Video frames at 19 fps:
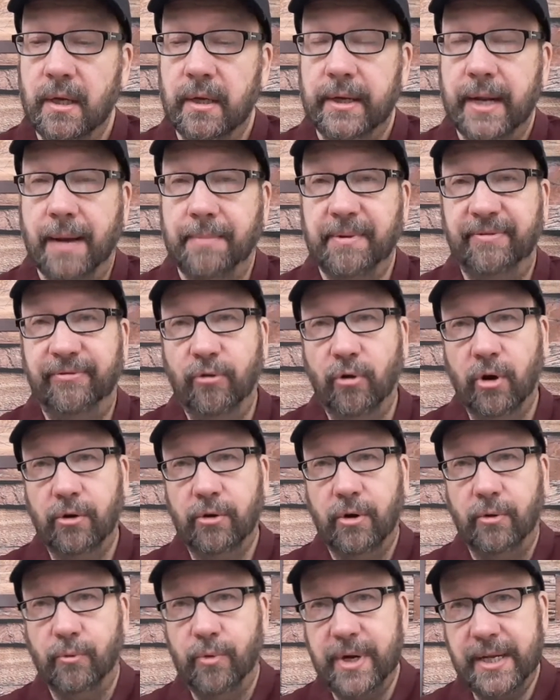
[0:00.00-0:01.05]
Now,
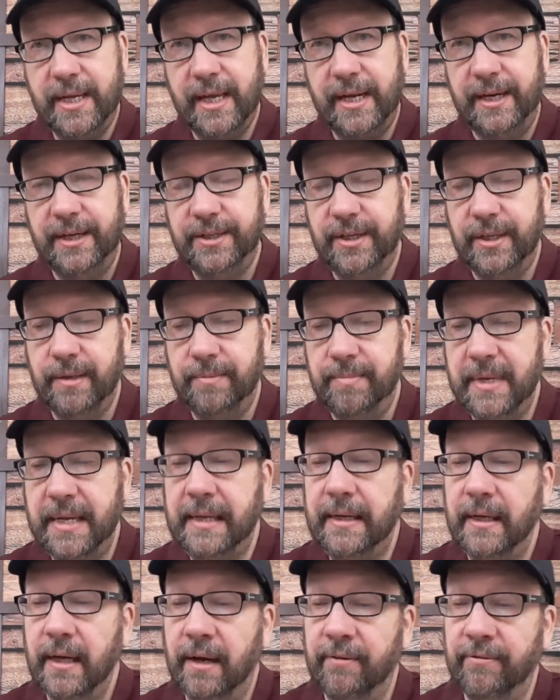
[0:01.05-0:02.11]
before we get into the
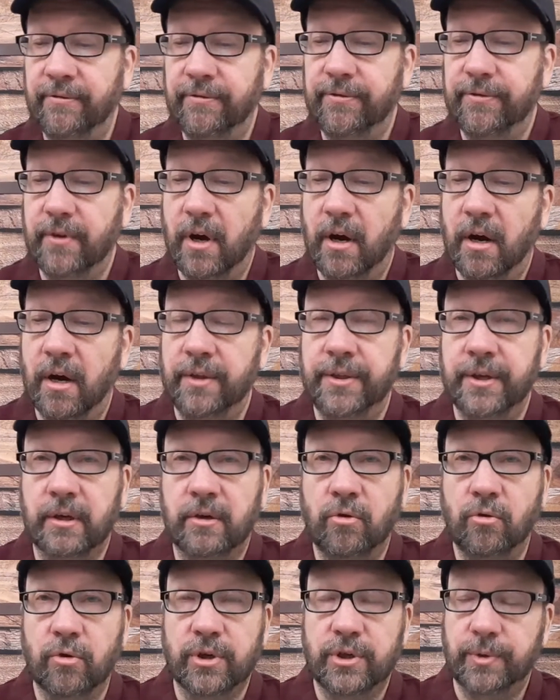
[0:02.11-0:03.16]
meat of the
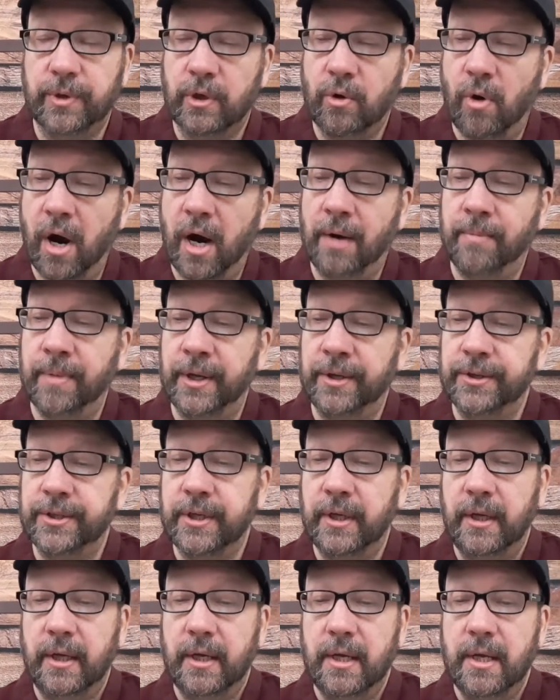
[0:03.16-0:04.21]
course requirements,
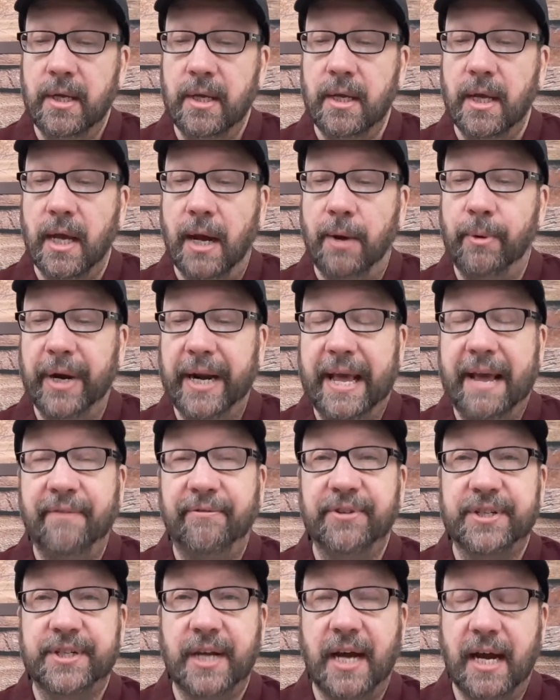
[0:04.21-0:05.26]
I want to
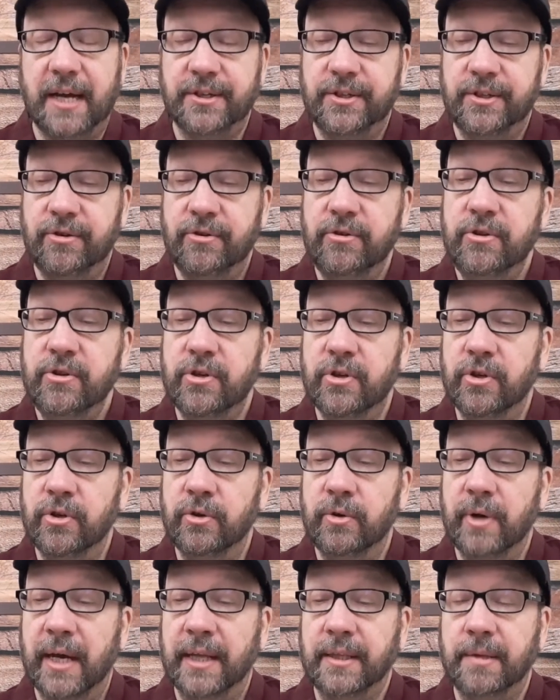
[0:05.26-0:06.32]
emphasize to
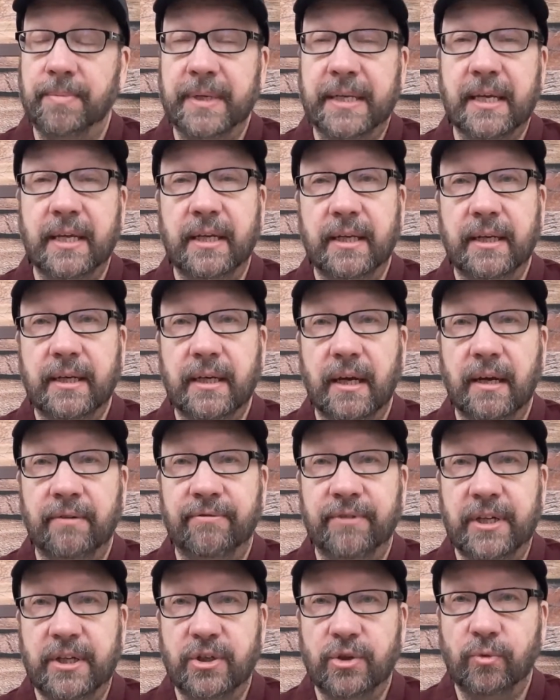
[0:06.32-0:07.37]
you at the beginning of
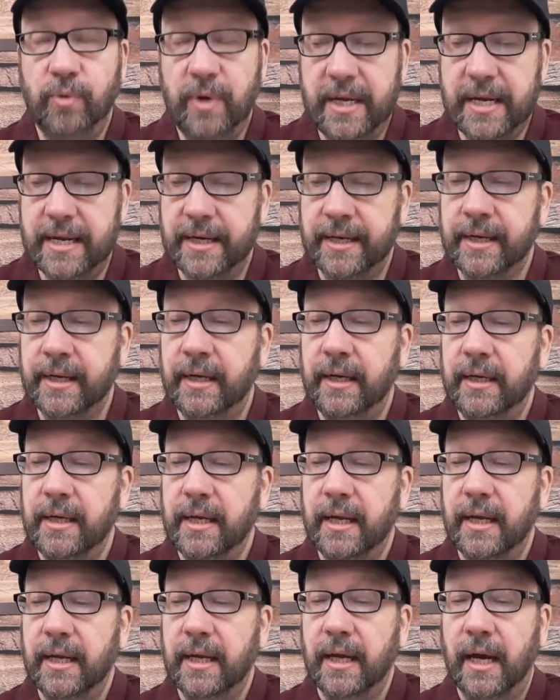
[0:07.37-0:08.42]
each week,
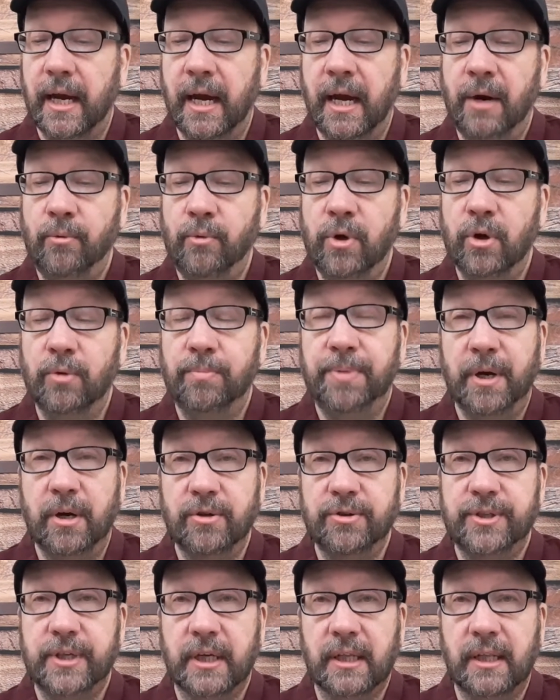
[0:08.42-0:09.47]
I will
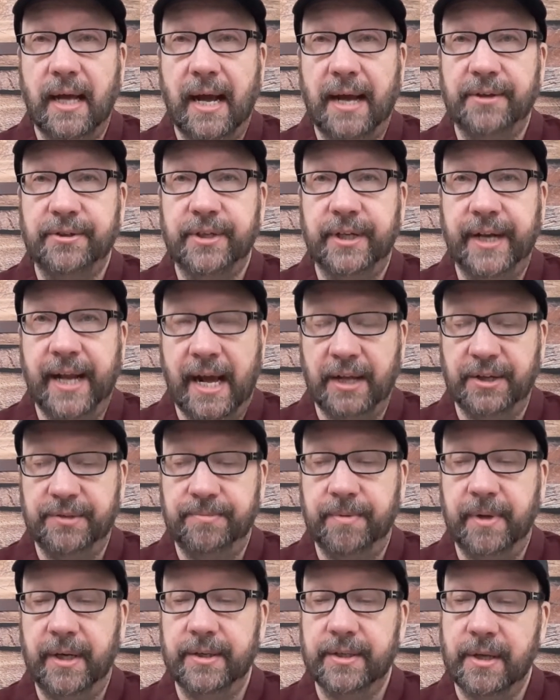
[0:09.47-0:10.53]
post a class
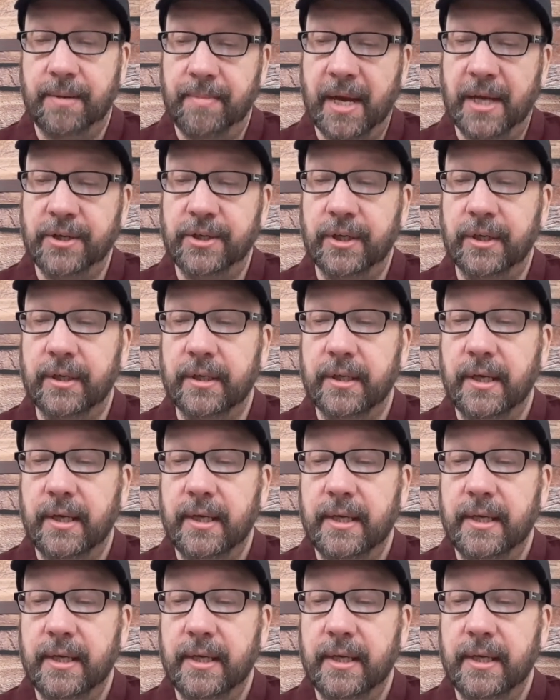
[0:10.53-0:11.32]
announcement, as I mentioned.